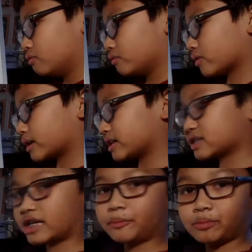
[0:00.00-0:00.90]
We're going to
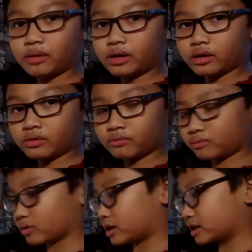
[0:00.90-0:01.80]
skip
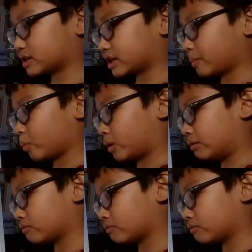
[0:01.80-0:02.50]
one